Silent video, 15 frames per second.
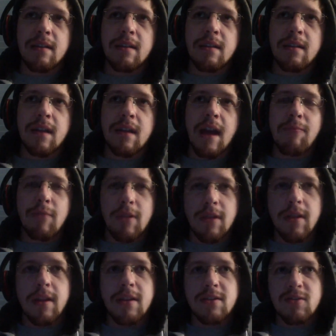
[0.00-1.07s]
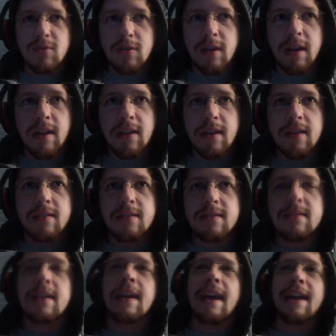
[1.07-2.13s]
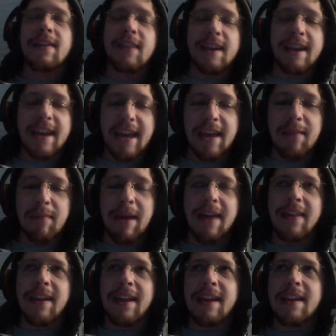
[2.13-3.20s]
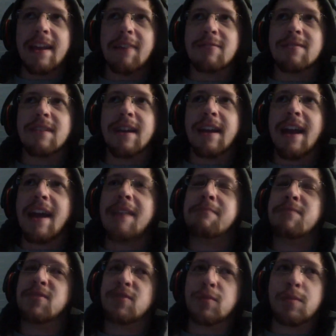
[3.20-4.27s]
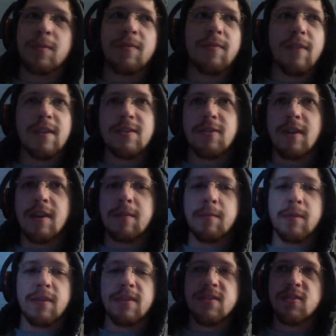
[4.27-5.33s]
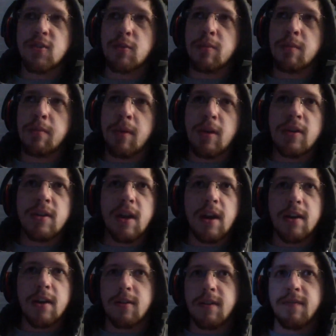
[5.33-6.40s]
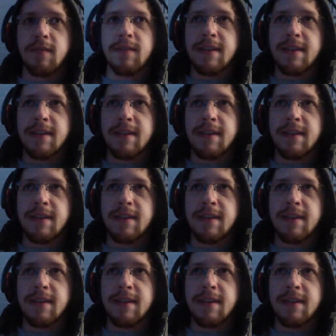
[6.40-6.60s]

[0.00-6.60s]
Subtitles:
I'm really enjoying this. And then again, by the end, I was like, I'm super frustrated with this stupid bird dog Griffin.